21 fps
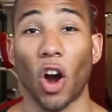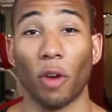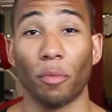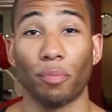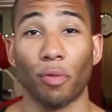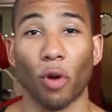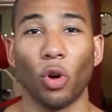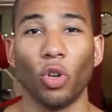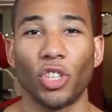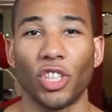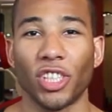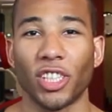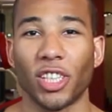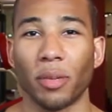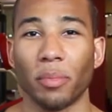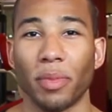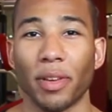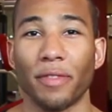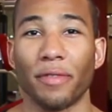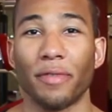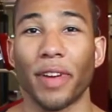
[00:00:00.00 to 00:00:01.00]
Our approach is
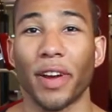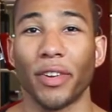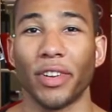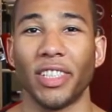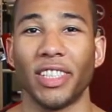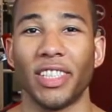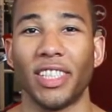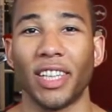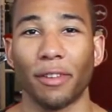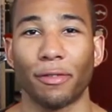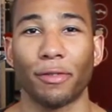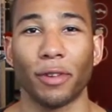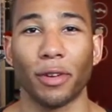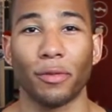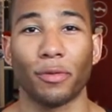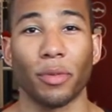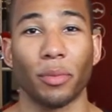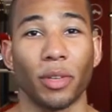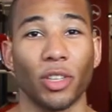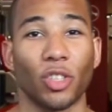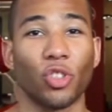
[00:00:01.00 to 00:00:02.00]
going to be very different
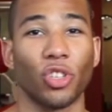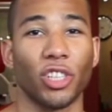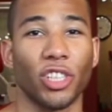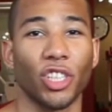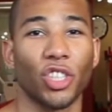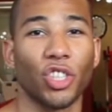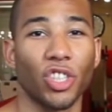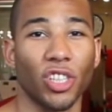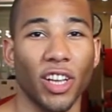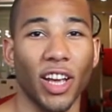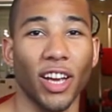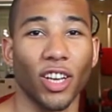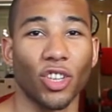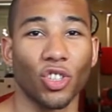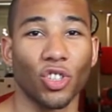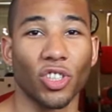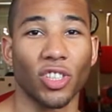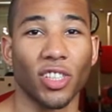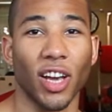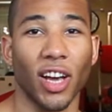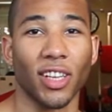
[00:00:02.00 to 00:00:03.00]
from the traditional
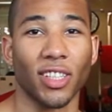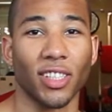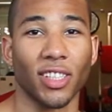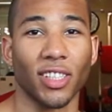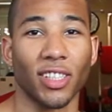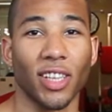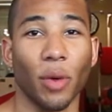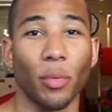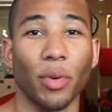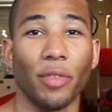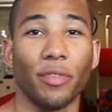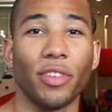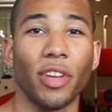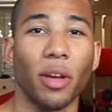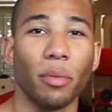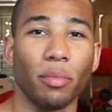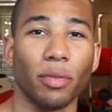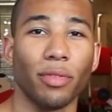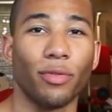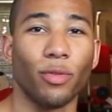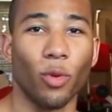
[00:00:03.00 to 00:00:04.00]
exercises that we've
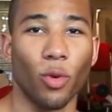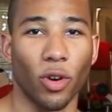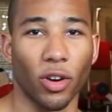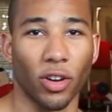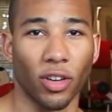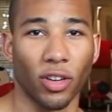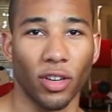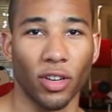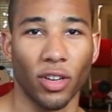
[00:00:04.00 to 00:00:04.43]
done before.